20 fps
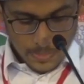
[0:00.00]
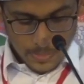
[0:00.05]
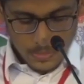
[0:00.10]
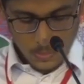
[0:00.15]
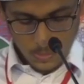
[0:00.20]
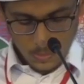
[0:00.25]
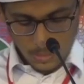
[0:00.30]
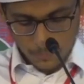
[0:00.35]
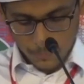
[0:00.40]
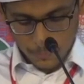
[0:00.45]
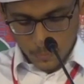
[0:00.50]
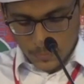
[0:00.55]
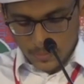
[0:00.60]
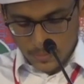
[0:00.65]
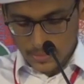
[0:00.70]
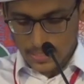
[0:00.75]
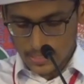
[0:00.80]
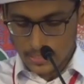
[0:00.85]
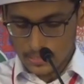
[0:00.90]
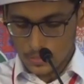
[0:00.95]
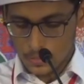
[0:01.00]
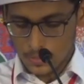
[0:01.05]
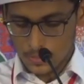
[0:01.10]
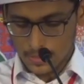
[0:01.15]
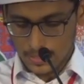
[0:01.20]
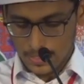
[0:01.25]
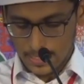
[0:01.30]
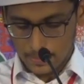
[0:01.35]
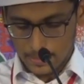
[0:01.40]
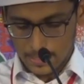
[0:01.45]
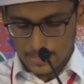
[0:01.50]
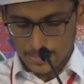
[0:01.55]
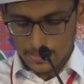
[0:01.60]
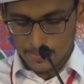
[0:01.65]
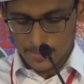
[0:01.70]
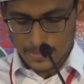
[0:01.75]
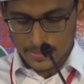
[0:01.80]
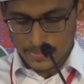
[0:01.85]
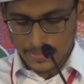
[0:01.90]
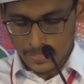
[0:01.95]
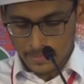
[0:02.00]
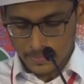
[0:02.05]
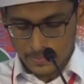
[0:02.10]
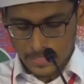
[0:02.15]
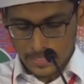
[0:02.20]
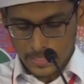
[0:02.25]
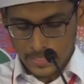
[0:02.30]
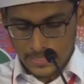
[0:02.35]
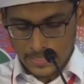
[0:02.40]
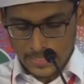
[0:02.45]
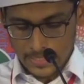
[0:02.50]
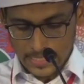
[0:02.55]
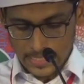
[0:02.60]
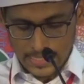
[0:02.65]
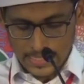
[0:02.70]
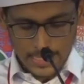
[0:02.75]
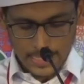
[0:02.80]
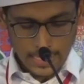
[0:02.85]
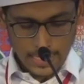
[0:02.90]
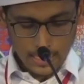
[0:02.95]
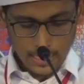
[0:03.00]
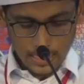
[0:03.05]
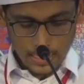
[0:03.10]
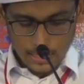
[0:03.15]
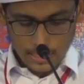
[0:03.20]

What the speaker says: Surah Fussilat also named as Al-Masabih Al-Sajda.